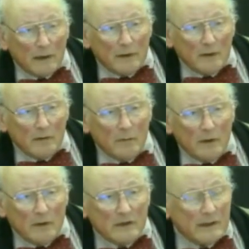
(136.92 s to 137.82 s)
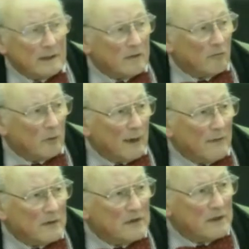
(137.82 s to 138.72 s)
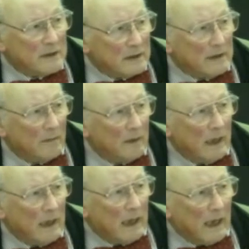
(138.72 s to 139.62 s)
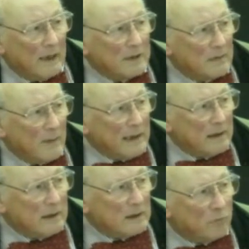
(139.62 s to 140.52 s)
and communities throughout the city and to make to